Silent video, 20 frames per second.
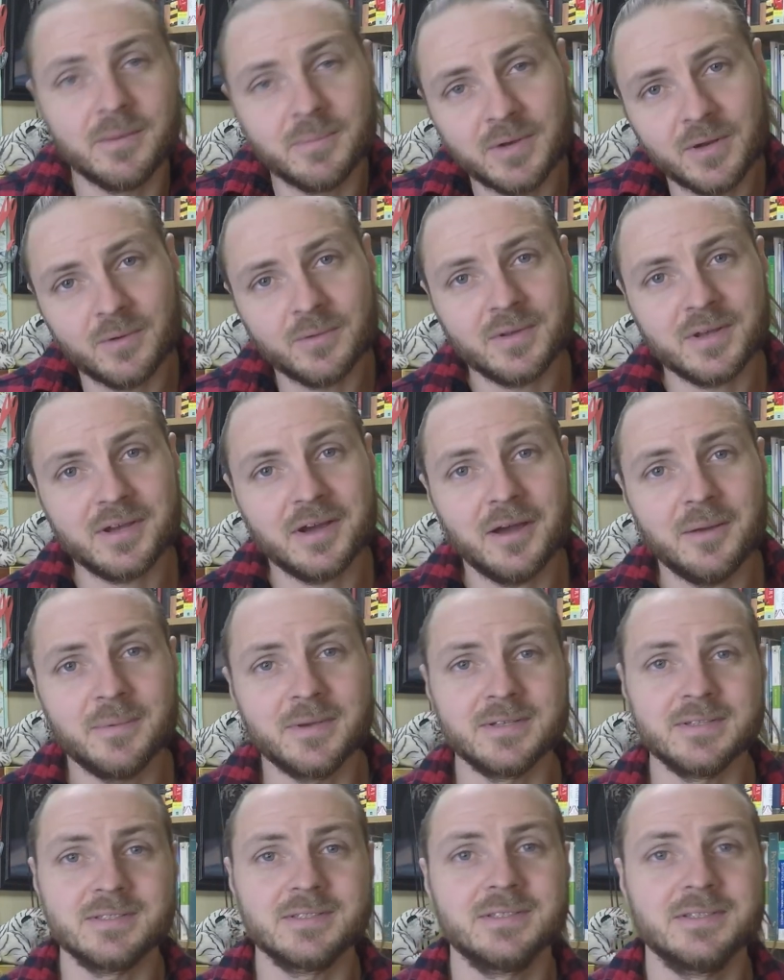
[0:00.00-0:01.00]
Let me know in the
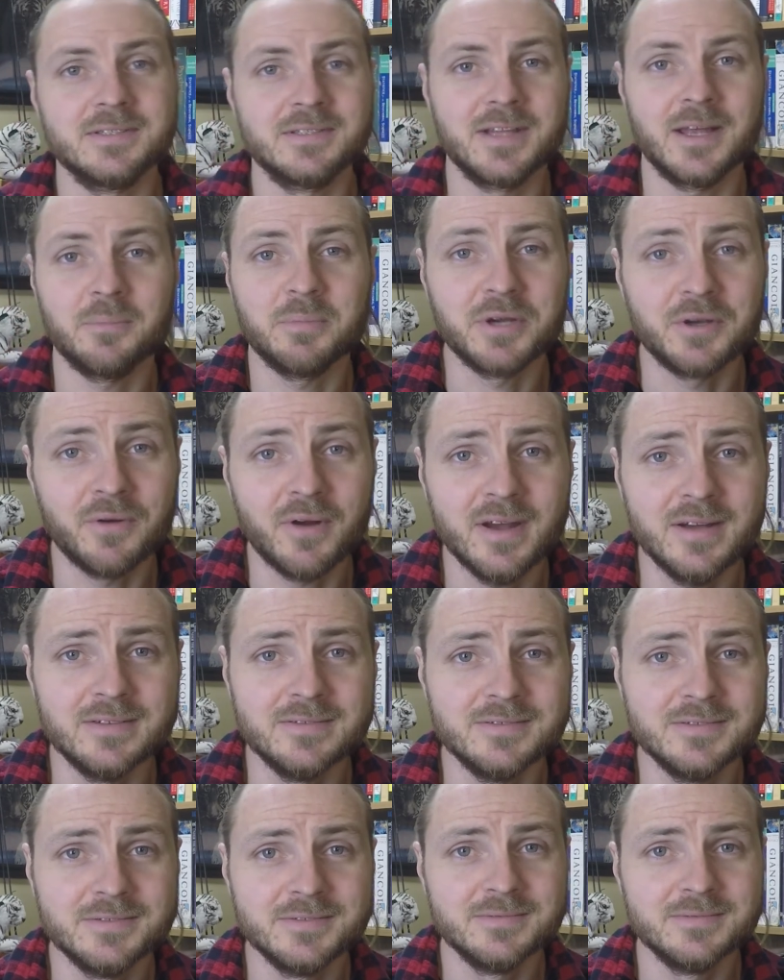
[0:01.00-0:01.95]
comments. That'd be great.